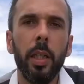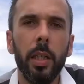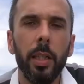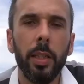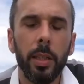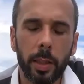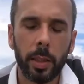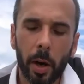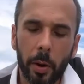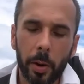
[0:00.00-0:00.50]

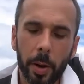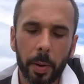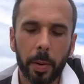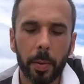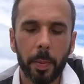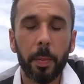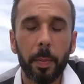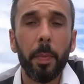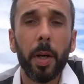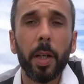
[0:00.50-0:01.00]
So
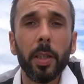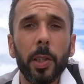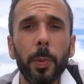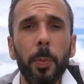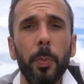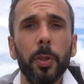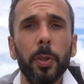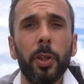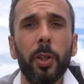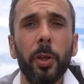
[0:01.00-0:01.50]
most
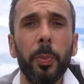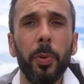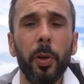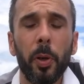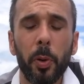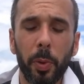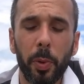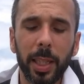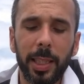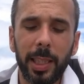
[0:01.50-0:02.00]
Moscow Mule
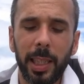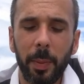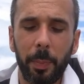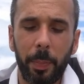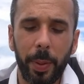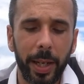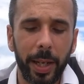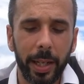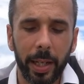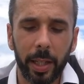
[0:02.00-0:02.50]

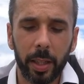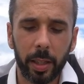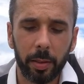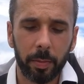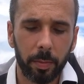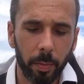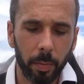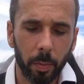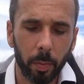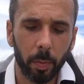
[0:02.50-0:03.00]
recipe
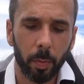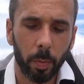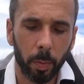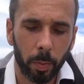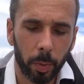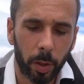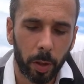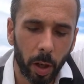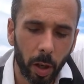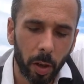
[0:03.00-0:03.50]

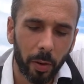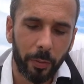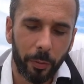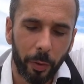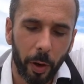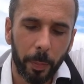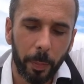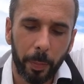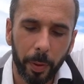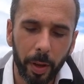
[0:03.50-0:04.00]
call
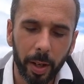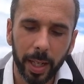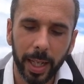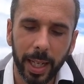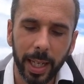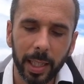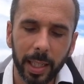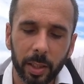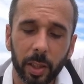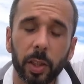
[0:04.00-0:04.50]
for
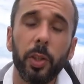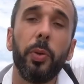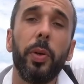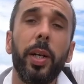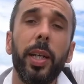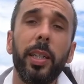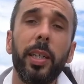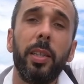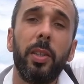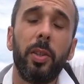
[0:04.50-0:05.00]
building the
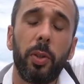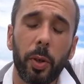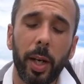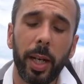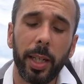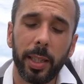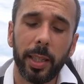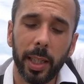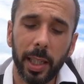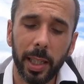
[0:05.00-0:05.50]
drink
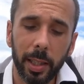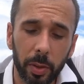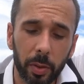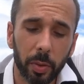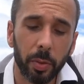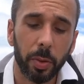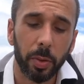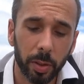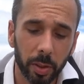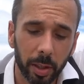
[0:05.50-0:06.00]
straight
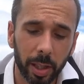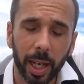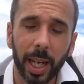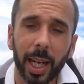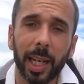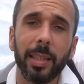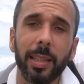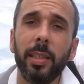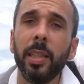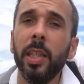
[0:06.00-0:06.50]
into the
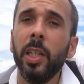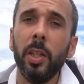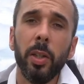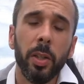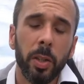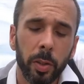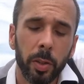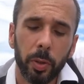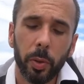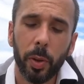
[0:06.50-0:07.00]
glass.
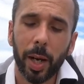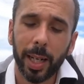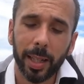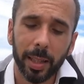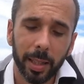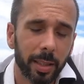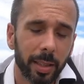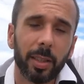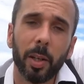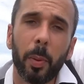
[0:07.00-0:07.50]
You
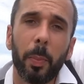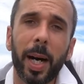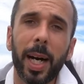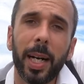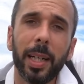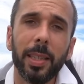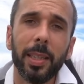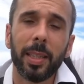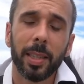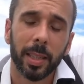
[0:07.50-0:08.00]
add some
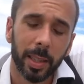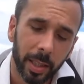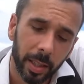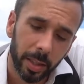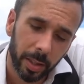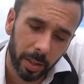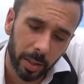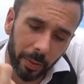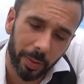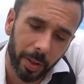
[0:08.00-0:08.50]
ice,
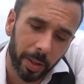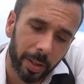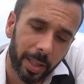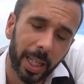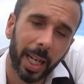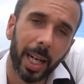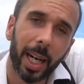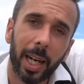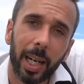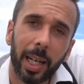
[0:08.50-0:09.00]
your
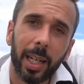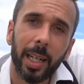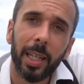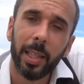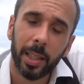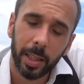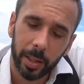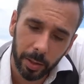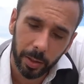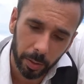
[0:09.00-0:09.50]
vodka,
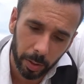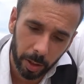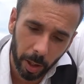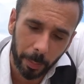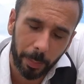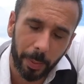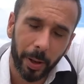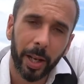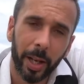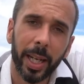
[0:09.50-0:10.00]
you
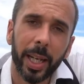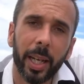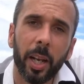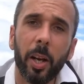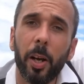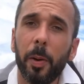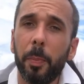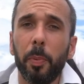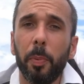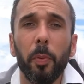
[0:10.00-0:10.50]
top it
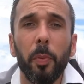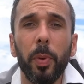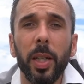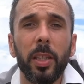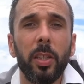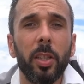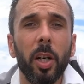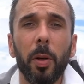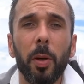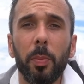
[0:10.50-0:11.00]
up with
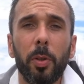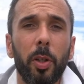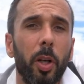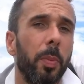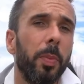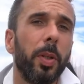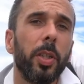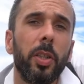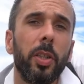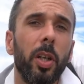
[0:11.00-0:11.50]
some
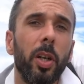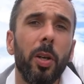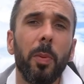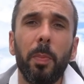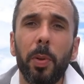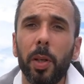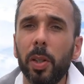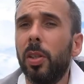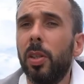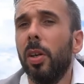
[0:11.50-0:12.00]
commercial
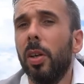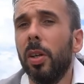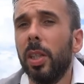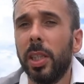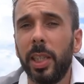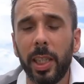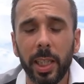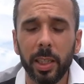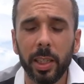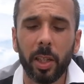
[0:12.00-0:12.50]
bottled
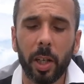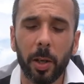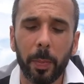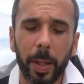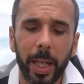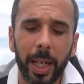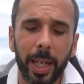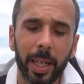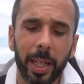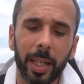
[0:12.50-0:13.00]
ginger
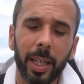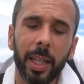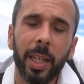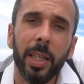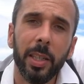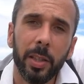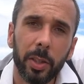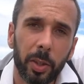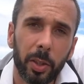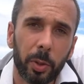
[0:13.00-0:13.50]
beer,
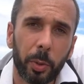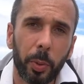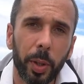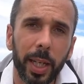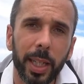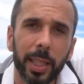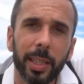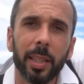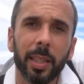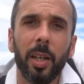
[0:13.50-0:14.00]

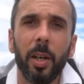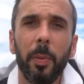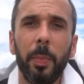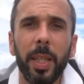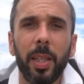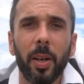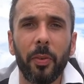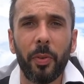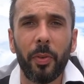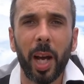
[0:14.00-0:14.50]
squeeze a bit
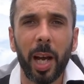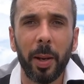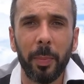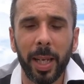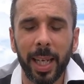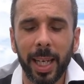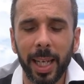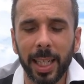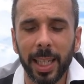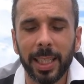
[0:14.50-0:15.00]
of lime
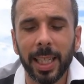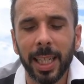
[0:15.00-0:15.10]
in it,